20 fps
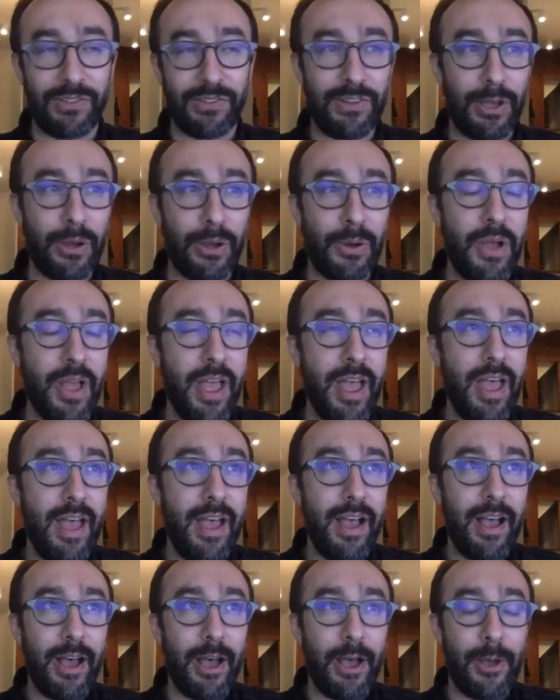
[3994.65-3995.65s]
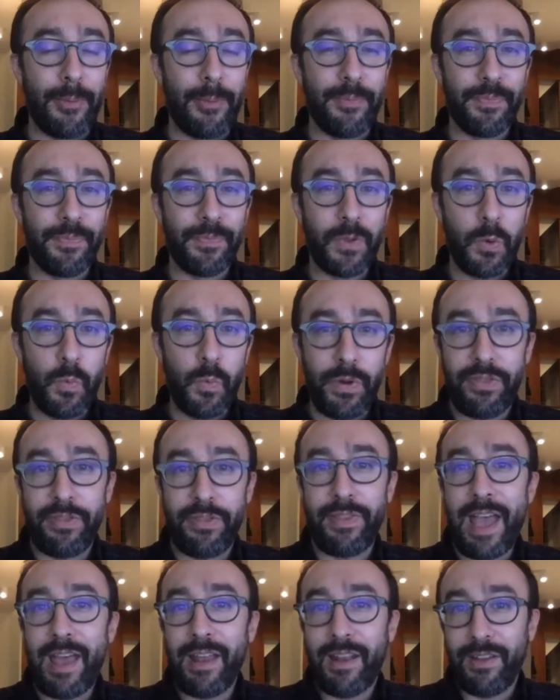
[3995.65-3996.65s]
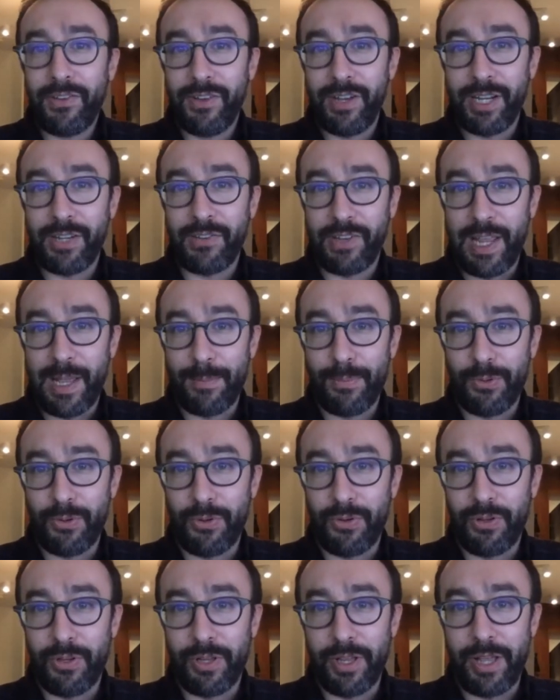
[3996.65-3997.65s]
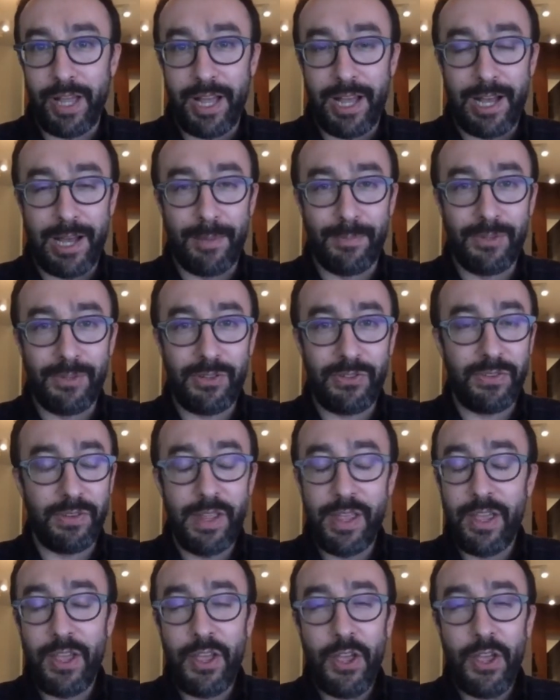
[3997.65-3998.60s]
So, um, with that as an example, um, just